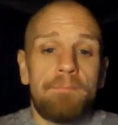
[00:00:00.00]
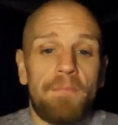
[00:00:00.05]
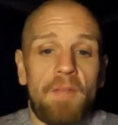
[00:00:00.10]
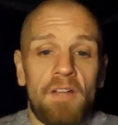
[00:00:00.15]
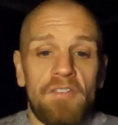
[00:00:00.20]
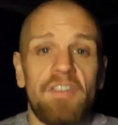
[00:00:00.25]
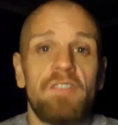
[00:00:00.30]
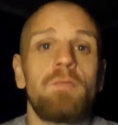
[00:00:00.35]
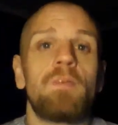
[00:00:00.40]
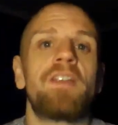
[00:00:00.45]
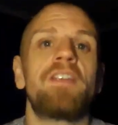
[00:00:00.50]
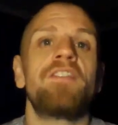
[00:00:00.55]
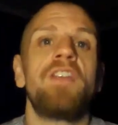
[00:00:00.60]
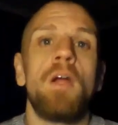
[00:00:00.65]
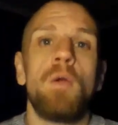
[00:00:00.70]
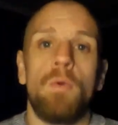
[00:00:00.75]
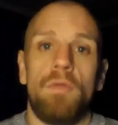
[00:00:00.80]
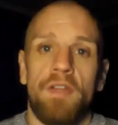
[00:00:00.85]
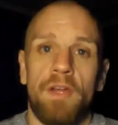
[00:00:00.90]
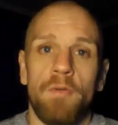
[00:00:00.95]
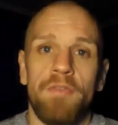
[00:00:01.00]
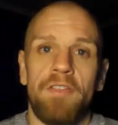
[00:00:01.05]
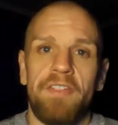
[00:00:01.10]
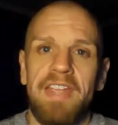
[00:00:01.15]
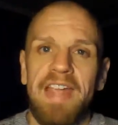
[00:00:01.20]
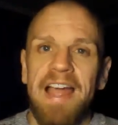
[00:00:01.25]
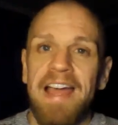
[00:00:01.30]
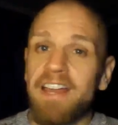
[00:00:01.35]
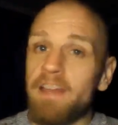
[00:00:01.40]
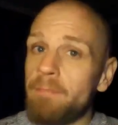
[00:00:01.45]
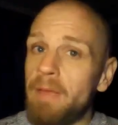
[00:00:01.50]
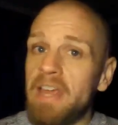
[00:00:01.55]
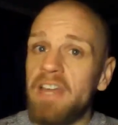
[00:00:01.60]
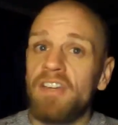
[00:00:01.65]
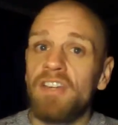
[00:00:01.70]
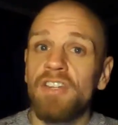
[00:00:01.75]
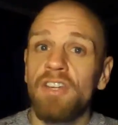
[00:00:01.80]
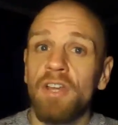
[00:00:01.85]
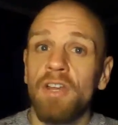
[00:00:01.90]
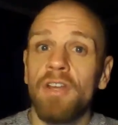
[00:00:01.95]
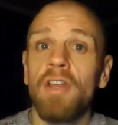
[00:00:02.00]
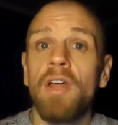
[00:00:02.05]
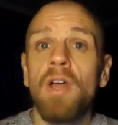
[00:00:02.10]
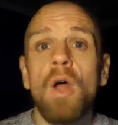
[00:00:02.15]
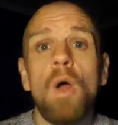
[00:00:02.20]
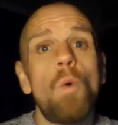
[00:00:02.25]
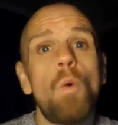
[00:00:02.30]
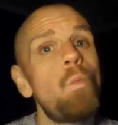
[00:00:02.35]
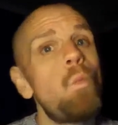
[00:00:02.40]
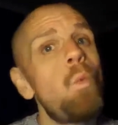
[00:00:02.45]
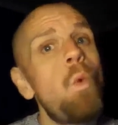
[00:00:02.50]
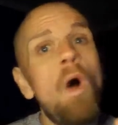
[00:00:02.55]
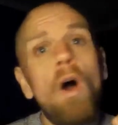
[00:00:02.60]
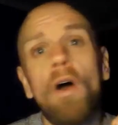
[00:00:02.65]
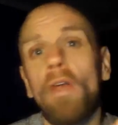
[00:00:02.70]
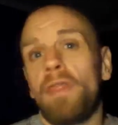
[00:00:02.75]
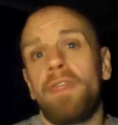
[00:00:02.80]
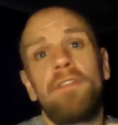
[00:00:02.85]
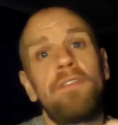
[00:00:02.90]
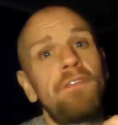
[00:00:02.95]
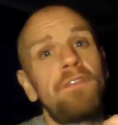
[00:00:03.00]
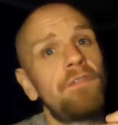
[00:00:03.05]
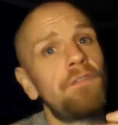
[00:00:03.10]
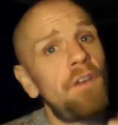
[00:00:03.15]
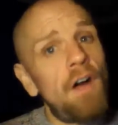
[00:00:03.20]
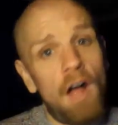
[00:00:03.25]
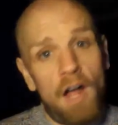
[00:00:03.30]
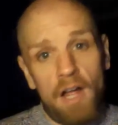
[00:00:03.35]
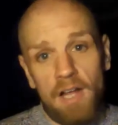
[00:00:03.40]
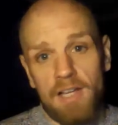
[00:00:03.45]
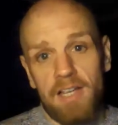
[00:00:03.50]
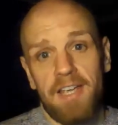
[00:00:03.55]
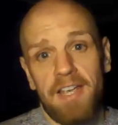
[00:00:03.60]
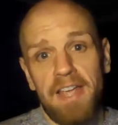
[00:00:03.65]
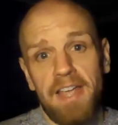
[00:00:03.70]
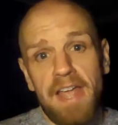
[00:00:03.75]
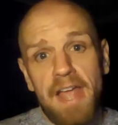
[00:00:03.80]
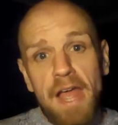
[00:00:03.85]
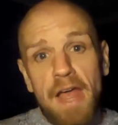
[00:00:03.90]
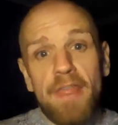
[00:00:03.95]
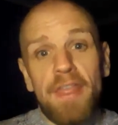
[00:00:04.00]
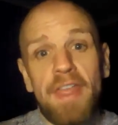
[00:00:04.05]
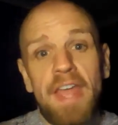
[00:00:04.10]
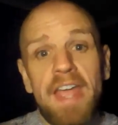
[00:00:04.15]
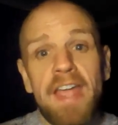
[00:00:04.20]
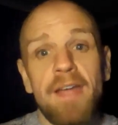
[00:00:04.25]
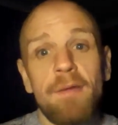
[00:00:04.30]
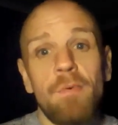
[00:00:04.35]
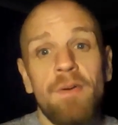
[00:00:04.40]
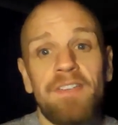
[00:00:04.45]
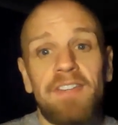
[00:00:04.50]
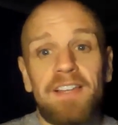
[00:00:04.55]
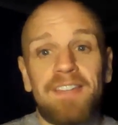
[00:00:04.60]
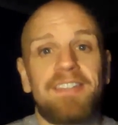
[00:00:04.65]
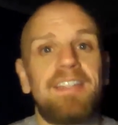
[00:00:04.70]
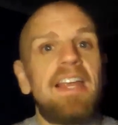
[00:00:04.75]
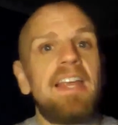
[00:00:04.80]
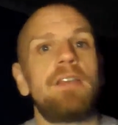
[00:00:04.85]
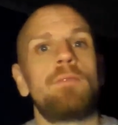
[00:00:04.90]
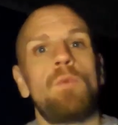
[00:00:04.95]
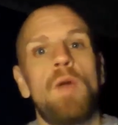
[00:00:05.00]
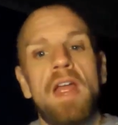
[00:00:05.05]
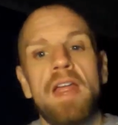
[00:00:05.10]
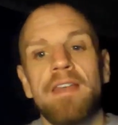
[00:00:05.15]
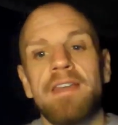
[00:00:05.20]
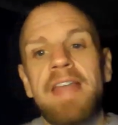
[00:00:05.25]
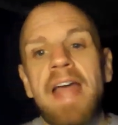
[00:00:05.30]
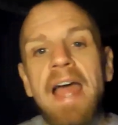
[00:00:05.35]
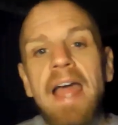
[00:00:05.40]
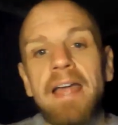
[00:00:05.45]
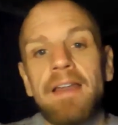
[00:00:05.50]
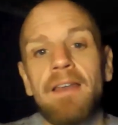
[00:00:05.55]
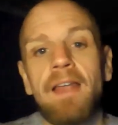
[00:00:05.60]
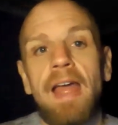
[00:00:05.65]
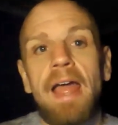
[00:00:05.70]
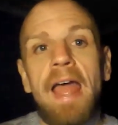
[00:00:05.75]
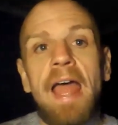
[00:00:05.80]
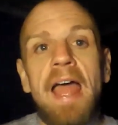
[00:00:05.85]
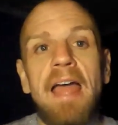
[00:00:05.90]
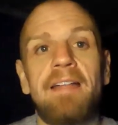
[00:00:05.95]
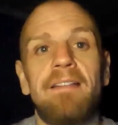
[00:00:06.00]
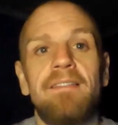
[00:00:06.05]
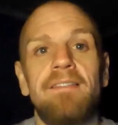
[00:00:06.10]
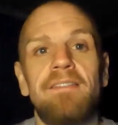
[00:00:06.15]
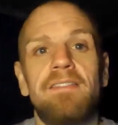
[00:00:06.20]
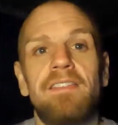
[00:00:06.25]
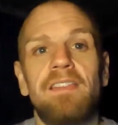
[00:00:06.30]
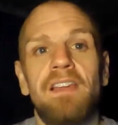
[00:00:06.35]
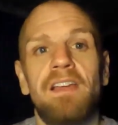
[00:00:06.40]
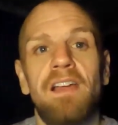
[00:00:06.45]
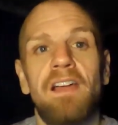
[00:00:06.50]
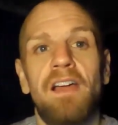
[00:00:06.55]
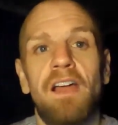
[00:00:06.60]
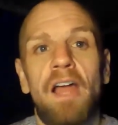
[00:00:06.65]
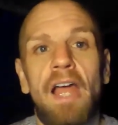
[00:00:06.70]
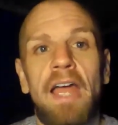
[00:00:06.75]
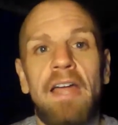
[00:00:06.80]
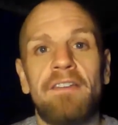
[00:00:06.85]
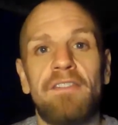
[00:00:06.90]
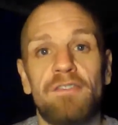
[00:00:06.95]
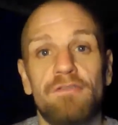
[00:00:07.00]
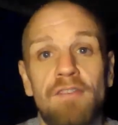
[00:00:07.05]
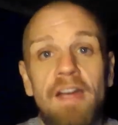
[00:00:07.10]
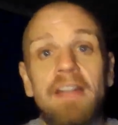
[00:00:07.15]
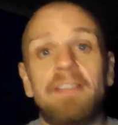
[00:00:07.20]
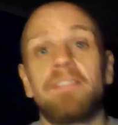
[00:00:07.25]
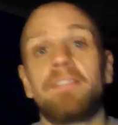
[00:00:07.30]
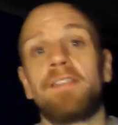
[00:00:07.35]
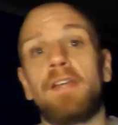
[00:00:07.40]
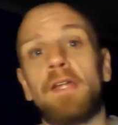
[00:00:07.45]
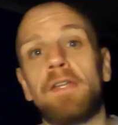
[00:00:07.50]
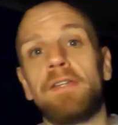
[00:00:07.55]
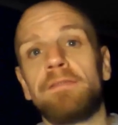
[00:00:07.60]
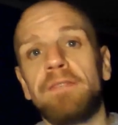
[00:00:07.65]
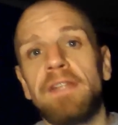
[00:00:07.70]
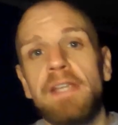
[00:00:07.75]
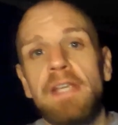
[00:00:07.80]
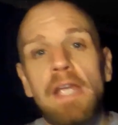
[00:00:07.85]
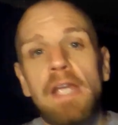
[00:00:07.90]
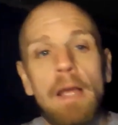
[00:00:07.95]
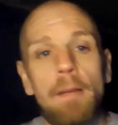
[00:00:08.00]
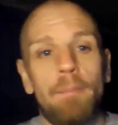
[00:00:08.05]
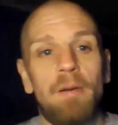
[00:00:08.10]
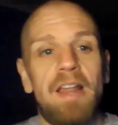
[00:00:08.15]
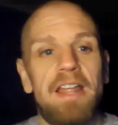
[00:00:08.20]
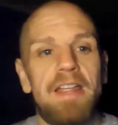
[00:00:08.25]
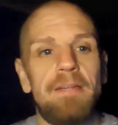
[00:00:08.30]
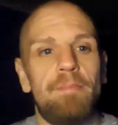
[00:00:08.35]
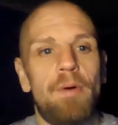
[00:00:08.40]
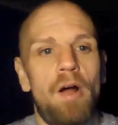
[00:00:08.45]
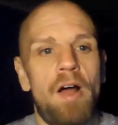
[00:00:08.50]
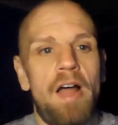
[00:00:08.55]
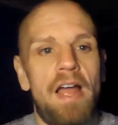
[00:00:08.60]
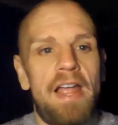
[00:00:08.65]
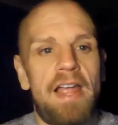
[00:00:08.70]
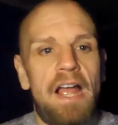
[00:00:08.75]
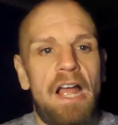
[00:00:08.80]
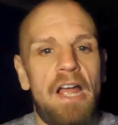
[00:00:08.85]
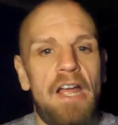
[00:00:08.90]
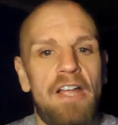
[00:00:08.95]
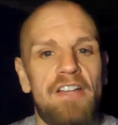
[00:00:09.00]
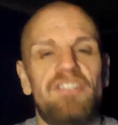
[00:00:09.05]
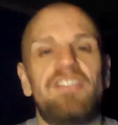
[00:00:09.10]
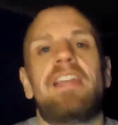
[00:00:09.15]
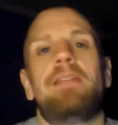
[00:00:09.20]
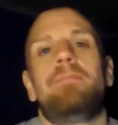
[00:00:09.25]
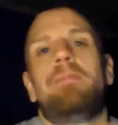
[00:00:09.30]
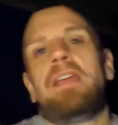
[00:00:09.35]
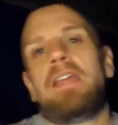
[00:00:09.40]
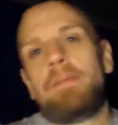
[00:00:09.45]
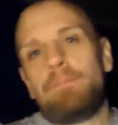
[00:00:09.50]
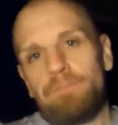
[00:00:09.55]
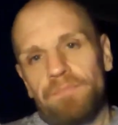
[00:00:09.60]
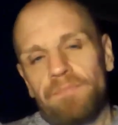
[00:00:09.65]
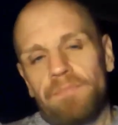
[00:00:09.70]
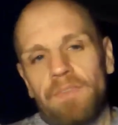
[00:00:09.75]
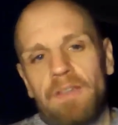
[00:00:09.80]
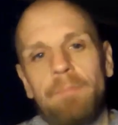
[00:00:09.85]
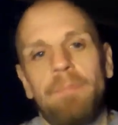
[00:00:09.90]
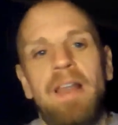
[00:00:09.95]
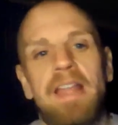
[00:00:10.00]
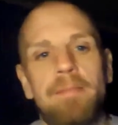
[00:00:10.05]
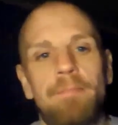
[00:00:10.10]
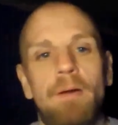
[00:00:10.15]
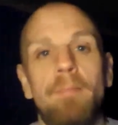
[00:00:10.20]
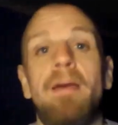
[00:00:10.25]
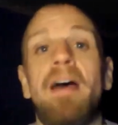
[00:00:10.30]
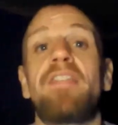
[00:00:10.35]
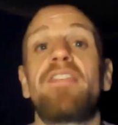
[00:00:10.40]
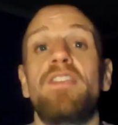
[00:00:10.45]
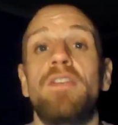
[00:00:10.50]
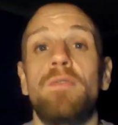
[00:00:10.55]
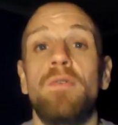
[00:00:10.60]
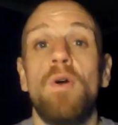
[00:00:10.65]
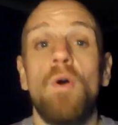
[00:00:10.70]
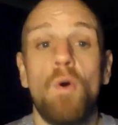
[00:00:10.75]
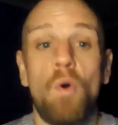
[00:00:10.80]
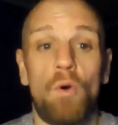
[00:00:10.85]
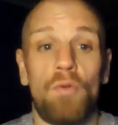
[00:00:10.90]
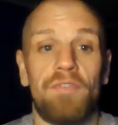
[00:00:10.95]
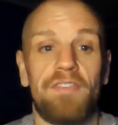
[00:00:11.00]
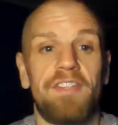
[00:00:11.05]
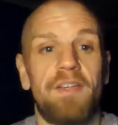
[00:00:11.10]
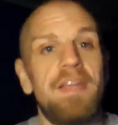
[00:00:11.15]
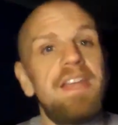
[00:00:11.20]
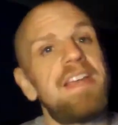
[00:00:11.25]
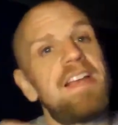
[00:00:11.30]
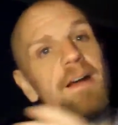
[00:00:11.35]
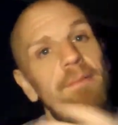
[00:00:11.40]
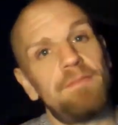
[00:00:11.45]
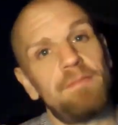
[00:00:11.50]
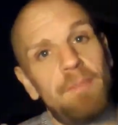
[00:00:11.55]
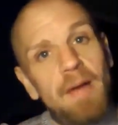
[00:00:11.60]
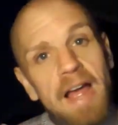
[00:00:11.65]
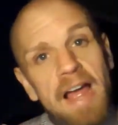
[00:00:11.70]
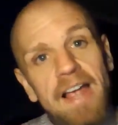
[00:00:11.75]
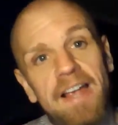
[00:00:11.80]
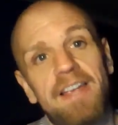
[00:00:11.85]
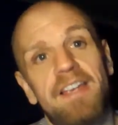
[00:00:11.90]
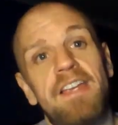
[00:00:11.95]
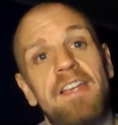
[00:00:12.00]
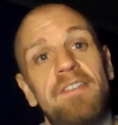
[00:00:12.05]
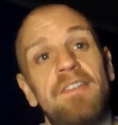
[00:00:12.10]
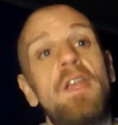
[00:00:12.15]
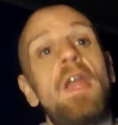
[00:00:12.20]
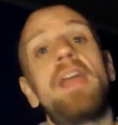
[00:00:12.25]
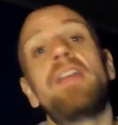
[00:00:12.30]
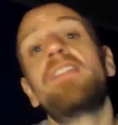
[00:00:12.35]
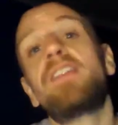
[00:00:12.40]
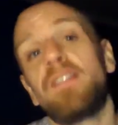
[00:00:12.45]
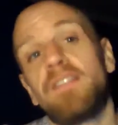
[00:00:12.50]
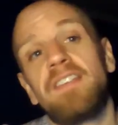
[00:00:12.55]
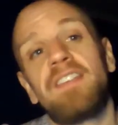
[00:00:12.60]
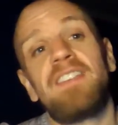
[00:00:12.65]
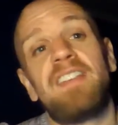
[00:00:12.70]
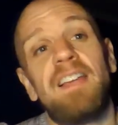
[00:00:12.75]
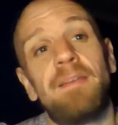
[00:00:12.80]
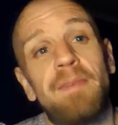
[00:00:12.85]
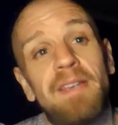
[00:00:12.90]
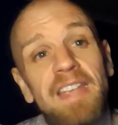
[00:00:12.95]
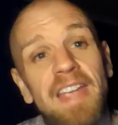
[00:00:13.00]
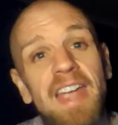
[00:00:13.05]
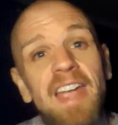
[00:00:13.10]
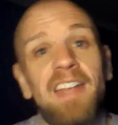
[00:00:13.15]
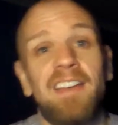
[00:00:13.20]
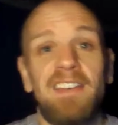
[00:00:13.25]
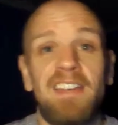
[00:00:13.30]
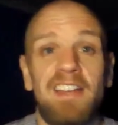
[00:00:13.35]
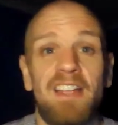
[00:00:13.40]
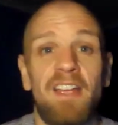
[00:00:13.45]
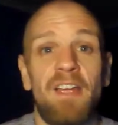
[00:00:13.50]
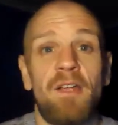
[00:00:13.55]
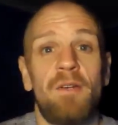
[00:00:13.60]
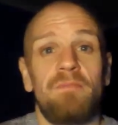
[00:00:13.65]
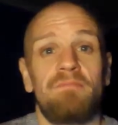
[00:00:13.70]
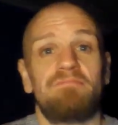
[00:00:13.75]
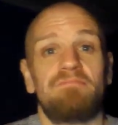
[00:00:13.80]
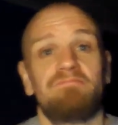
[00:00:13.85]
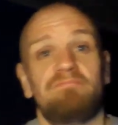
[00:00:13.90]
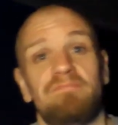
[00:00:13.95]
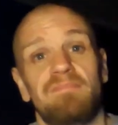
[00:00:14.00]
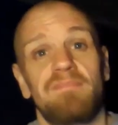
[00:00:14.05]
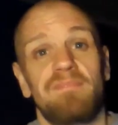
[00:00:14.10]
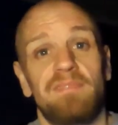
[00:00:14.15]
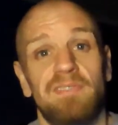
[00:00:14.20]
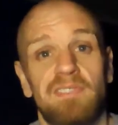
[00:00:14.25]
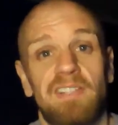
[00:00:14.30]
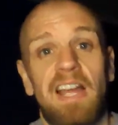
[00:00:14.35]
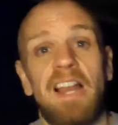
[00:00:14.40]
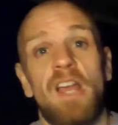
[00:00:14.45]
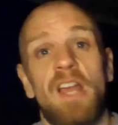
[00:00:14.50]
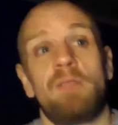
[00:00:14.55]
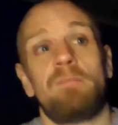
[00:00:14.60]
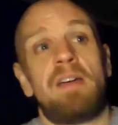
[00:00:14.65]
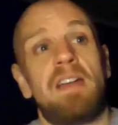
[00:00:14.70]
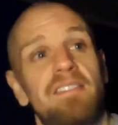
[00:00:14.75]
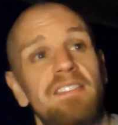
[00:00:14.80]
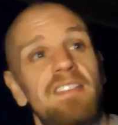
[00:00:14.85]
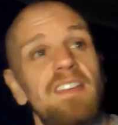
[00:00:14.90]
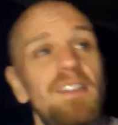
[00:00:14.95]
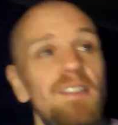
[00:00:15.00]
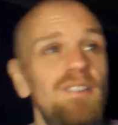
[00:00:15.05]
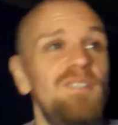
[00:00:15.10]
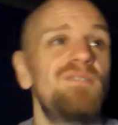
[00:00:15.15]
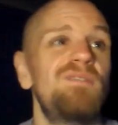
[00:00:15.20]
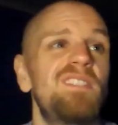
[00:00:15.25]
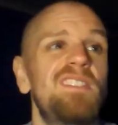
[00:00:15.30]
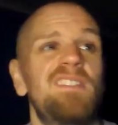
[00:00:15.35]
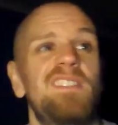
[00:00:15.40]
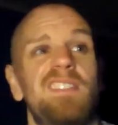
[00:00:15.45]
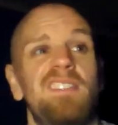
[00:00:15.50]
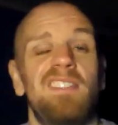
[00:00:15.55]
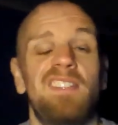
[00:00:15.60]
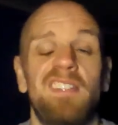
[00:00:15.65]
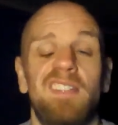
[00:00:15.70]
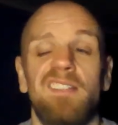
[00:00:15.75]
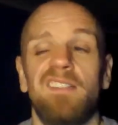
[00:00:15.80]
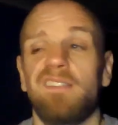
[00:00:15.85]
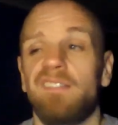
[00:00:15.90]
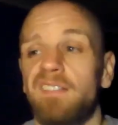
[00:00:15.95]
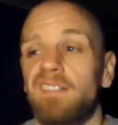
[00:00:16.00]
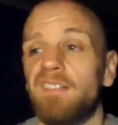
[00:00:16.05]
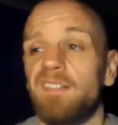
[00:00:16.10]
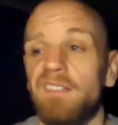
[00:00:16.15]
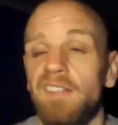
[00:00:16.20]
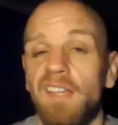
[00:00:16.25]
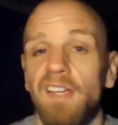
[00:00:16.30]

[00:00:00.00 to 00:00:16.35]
I just want to note though that the animation, what the fuck? There was a scene where Nan and grandson, played by Jamie, played by Matthew Horn, so he comes back. It's good to see him again, Hello, Matthew. Good to see you.